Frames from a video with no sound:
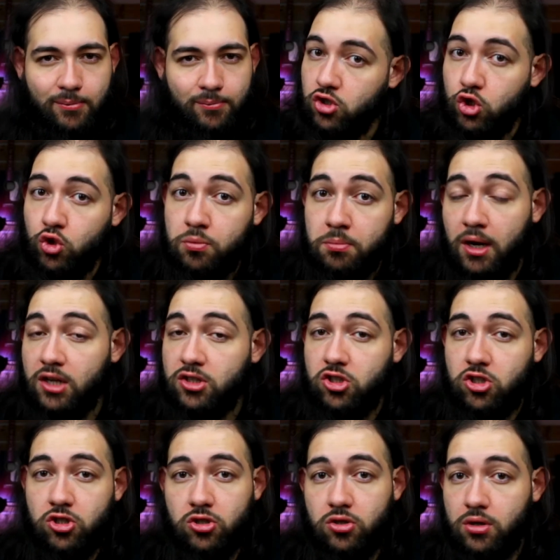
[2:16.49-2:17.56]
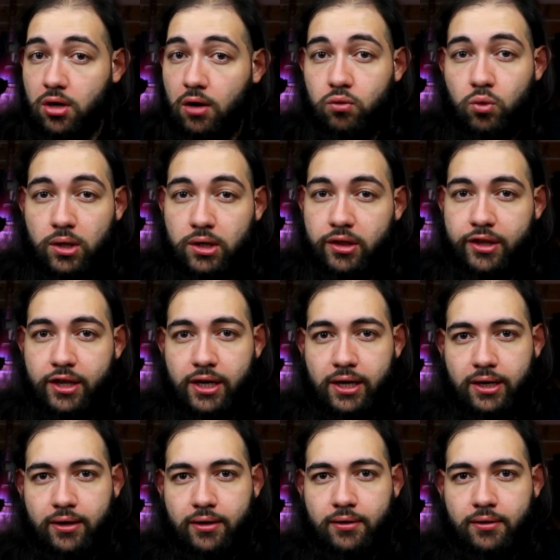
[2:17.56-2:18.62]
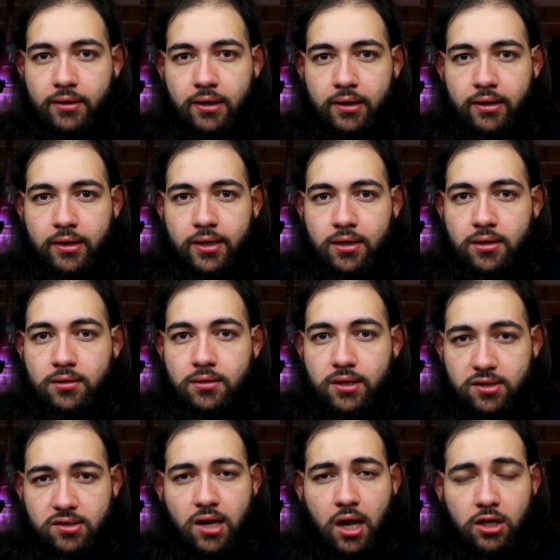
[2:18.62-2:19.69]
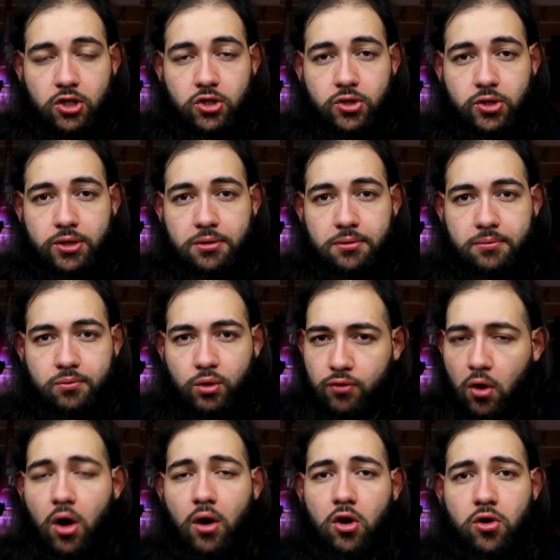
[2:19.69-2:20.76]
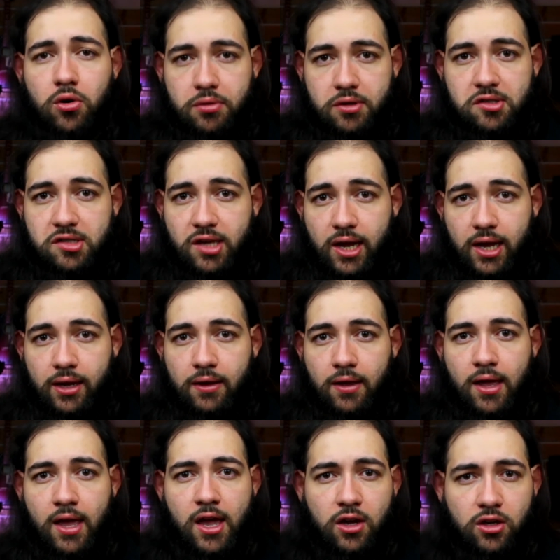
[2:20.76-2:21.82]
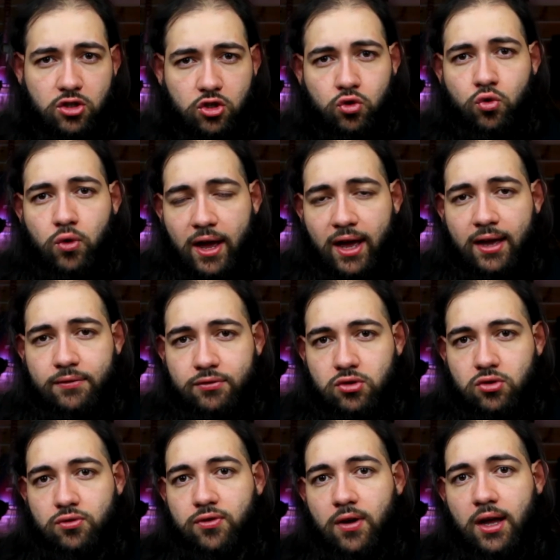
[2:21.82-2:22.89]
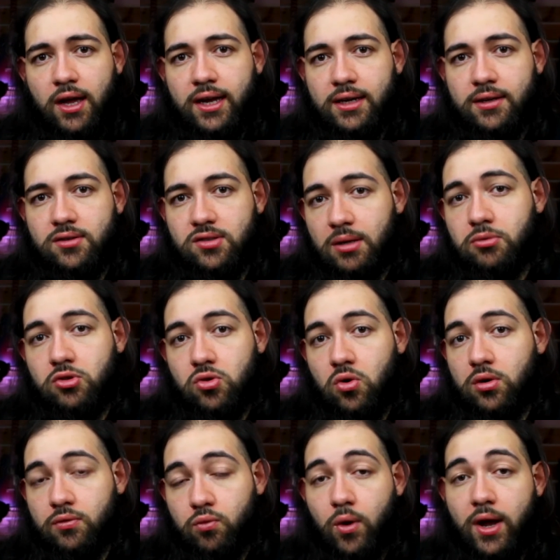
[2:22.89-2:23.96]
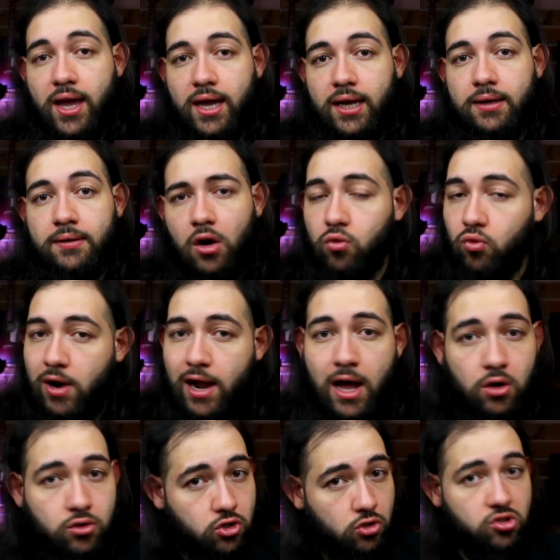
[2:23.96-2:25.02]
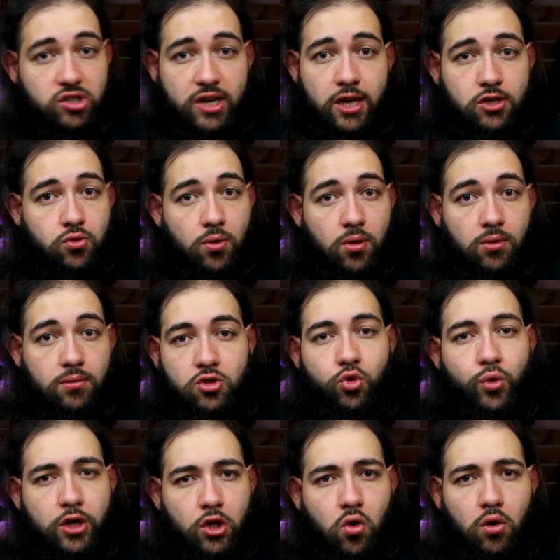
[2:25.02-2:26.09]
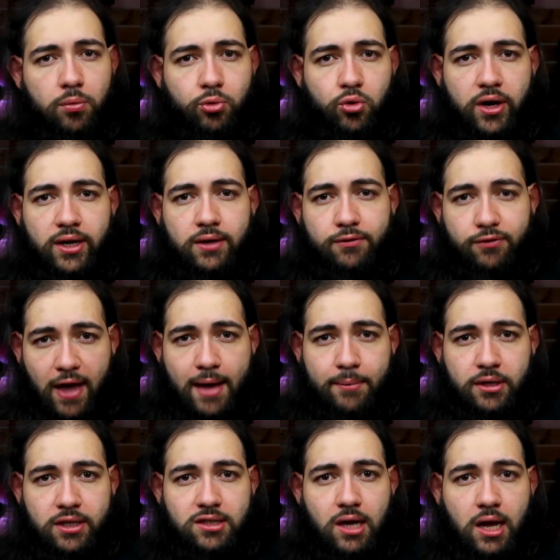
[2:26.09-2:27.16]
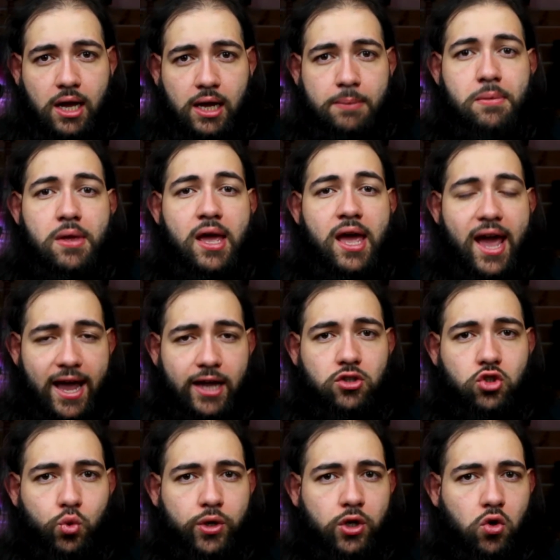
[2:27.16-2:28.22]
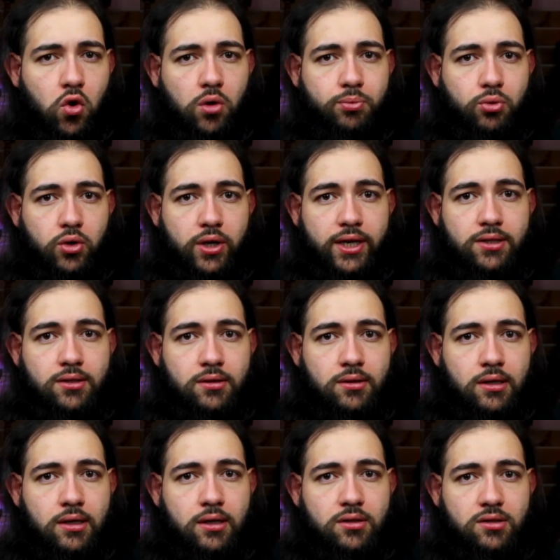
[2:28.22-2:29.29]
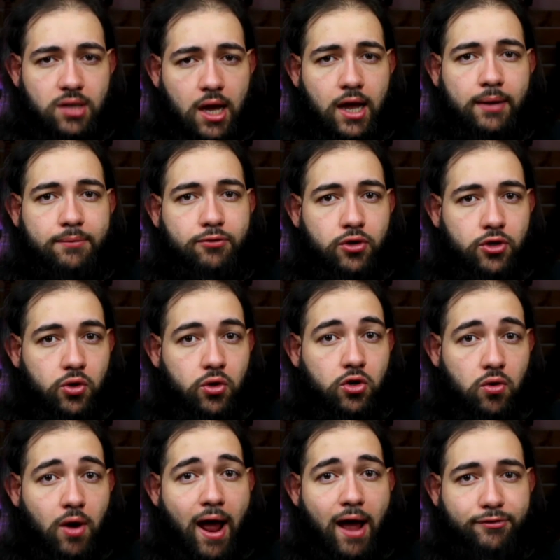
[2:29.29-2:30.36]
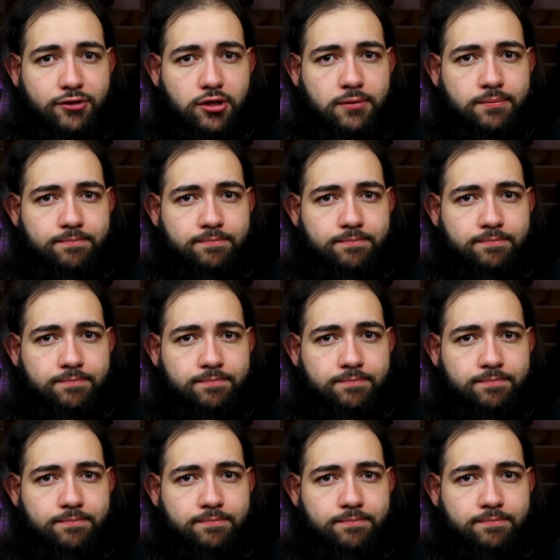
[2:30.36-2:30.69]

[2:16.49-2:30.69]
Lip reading: Too much of one thing is not good. We've all heard this saying. You have to find some sort of way around your schedule to incorporate family time and to incorporate time for your craft.